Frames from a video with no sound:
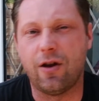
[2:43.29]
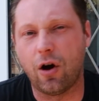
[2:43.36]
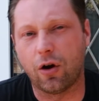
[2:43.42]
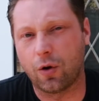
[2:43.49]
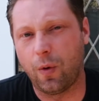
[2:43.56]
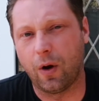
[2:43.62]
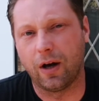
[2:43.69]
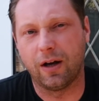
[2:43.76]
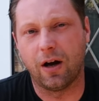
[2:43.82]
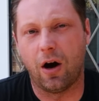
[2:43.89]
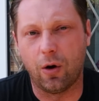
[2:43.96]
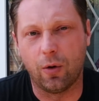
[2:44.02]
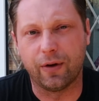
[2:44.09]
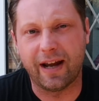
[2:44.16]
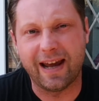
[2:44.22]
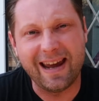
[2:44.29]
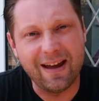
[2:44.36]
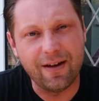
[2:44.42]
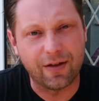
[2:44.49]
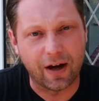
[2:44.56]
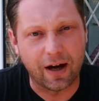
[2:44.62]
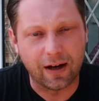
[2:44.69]
not quite old
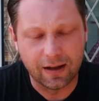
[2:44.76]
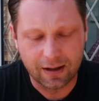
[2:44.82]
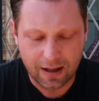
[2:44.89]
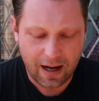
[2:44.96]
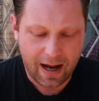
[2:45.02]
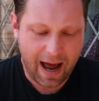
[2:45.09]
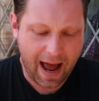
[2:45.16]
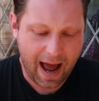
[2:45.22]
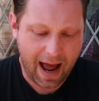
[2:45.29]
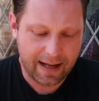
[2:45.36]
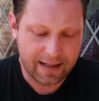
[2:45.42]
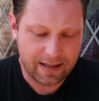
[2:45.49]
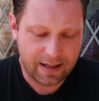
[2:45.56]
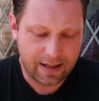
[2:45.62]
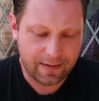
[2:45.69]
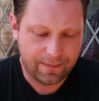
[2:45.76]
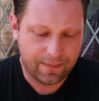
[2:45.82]
either. And